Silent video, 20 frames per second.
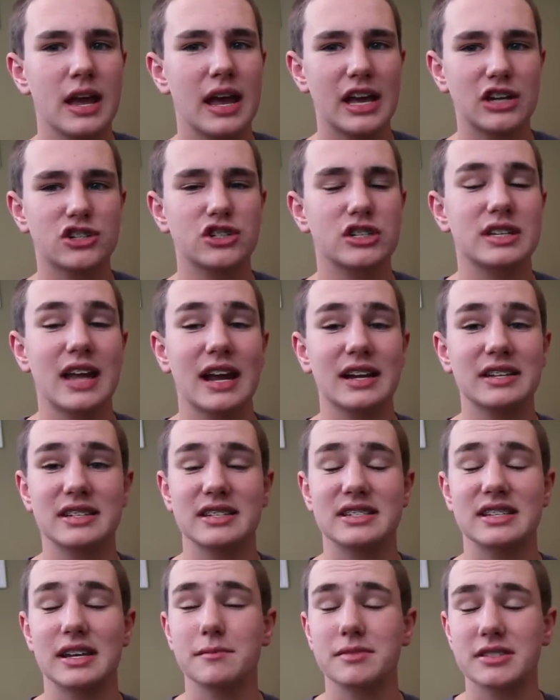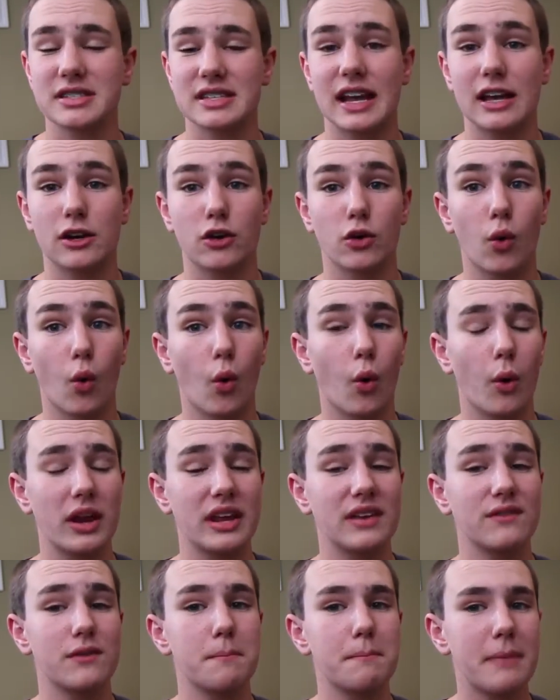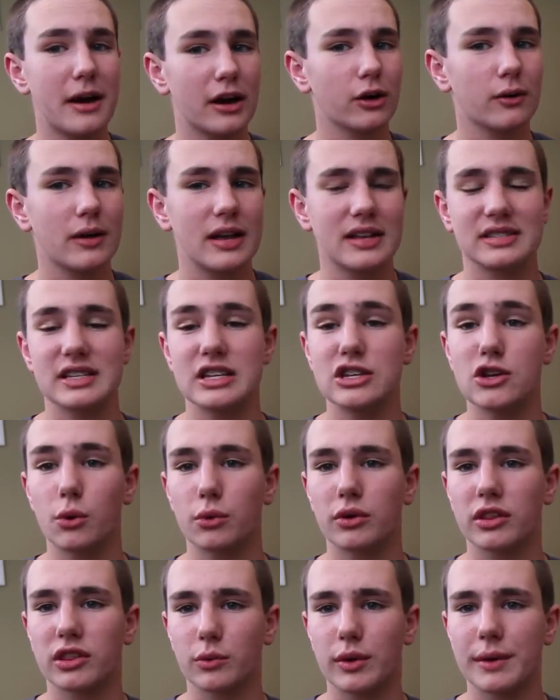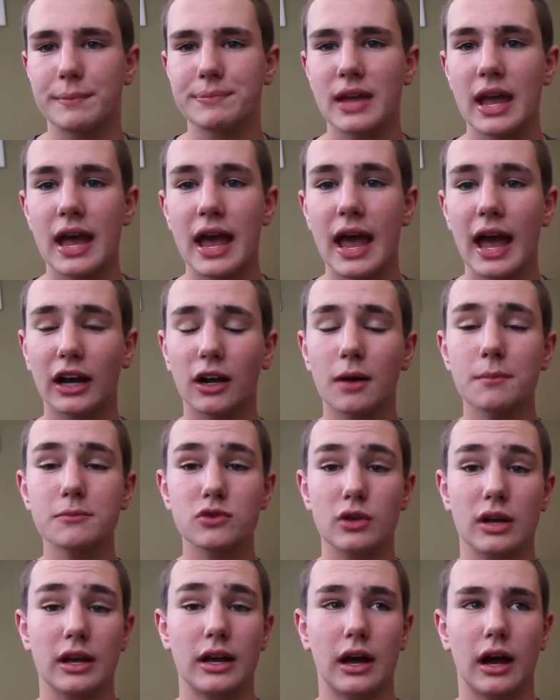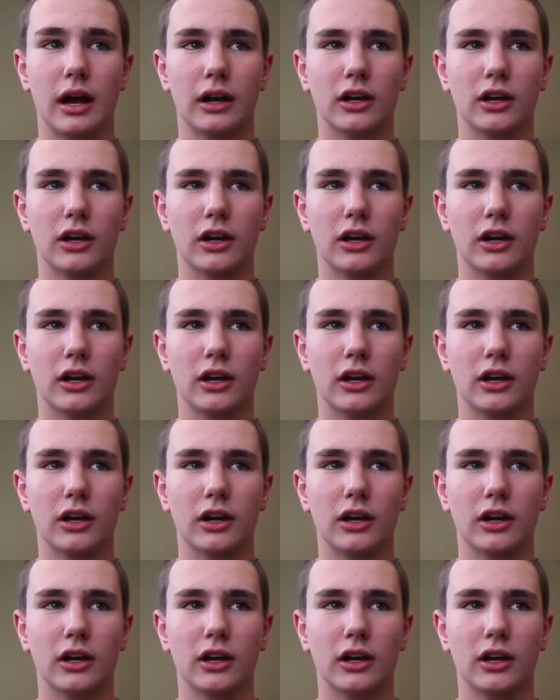It's just not to the same standard or even better as the Note 3. It comes in